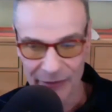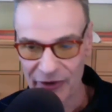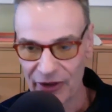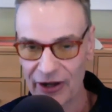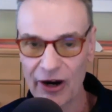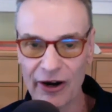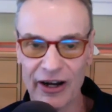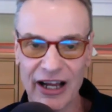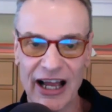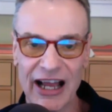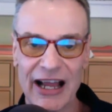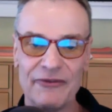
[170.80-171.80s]
of the
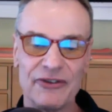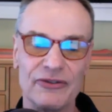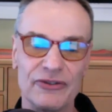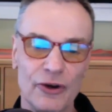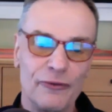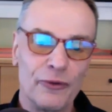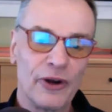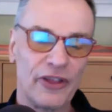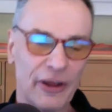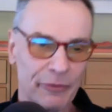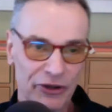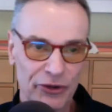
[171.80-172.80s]
archives and so forth.
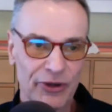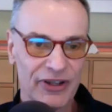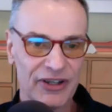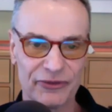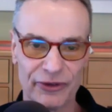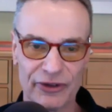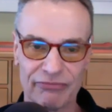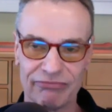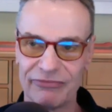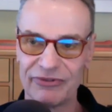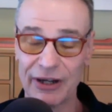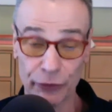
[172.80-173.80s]
I've been doing this for
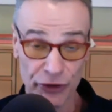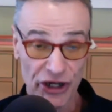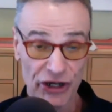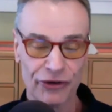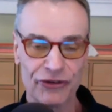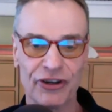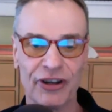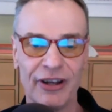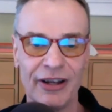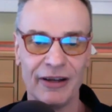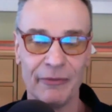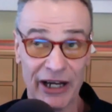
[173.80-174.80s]
several years,
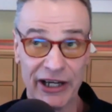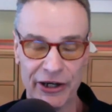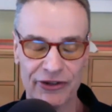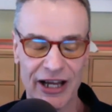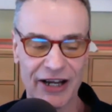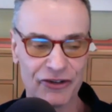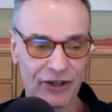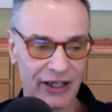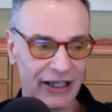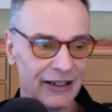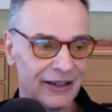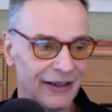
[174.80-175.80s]
many years
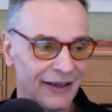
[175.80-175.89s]
actually.